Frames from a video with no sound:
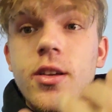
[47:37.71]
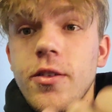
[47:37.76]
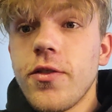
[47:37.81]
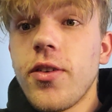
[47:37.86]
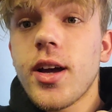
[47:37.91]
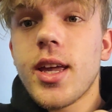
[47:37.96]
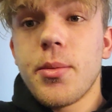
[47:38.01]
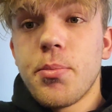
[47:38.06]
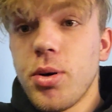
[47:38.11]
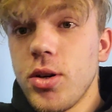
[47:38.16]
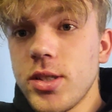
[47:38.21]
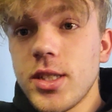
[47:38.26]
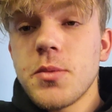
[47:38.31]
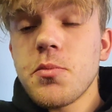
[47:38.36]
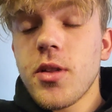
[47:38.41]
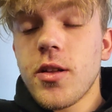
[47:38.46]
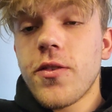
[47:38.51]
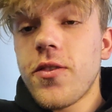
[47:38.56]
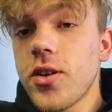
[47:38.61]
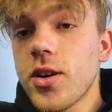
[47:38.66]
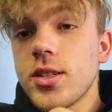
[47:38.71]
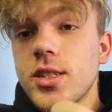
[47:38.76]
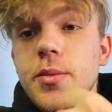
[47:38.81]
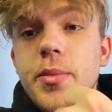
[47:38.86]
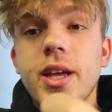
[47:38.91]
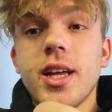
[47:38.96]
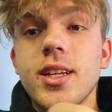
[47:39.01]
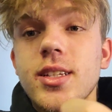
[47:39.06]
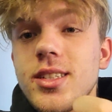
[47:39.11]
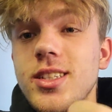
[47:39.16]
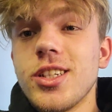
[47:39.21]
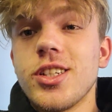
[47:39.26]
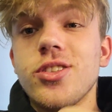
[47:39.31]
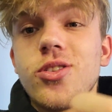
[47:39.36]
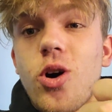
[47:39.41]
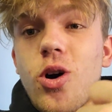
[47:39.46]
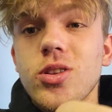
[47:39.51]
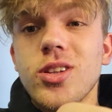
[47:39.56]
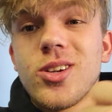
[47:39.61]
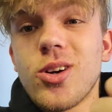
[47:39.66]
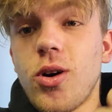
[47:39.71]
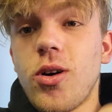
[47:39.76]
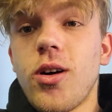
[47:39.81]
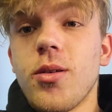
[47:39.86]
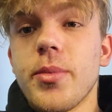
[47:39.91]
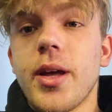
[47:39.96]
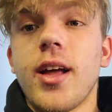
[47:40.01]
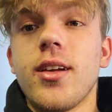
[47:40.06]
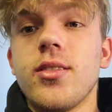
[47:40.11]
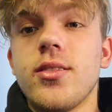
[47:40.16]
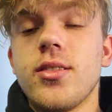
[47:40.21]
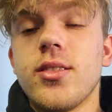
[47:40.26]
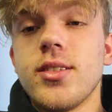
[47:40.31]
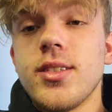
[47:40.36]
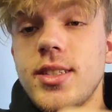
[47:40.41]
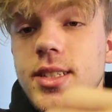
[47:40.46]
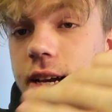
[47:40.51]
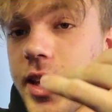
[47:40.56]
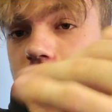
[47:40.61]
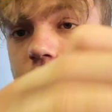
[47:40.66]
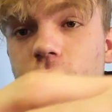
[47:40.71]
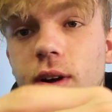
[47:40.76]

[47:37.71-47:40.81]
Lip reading: fucking pushing motherfuckers to make a decision on the call, man. Sending it